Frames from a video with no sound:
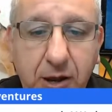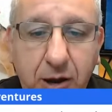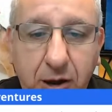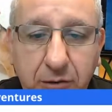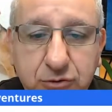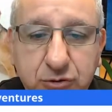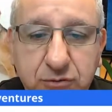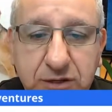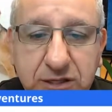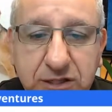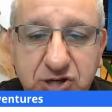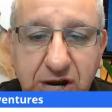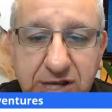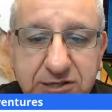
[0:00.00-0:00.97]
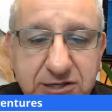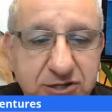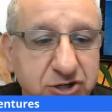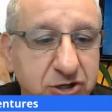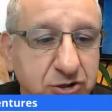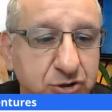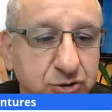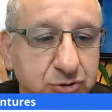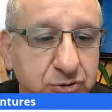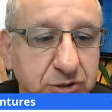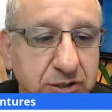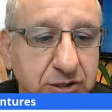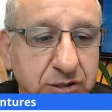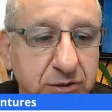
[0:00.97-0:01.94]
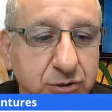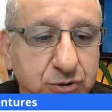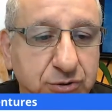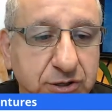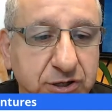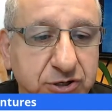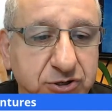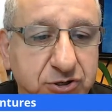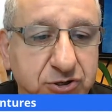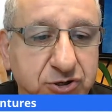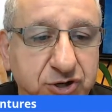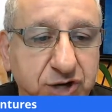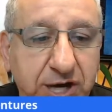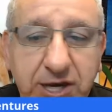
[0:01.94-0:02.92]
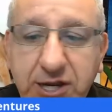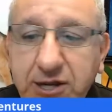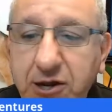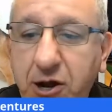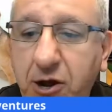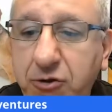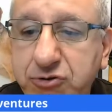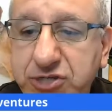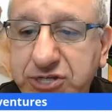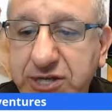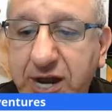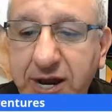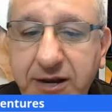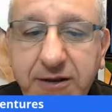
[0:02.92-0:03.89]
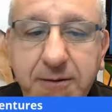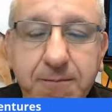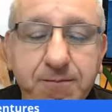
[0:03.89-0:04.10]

How do we transition to her training outside?